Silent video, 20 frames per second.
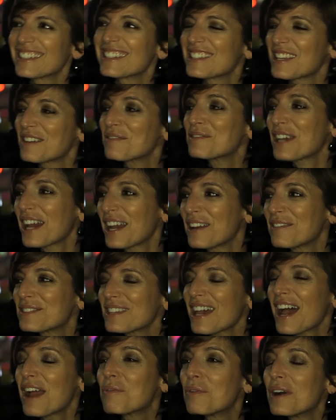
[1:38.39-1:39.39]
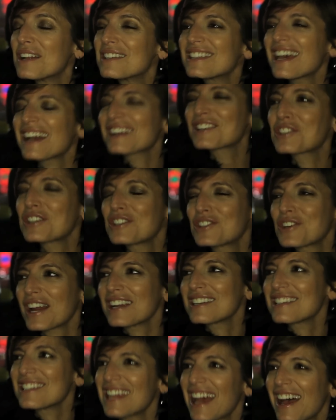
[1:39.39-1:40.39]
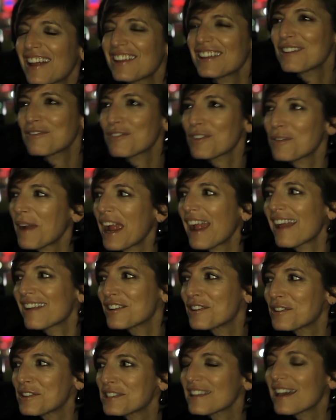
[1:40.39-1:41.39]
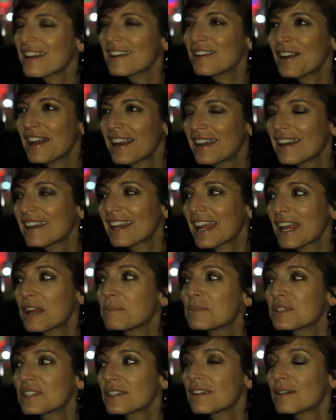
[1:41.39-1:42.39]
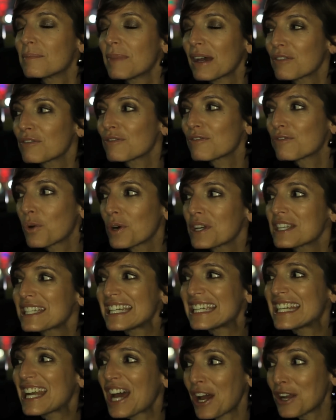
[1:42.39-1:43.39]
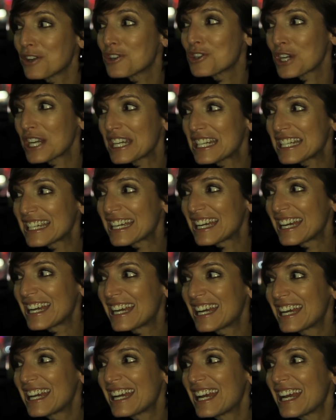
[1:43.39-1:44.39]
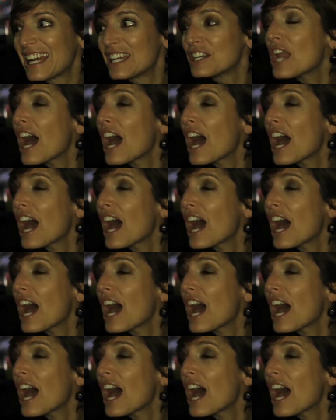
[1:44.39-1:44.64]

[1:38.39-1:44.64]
Sometimes. I once actually tried to tally it for my editor's letter and mm -hmm. it mm-hmm. came to about 1,400. What?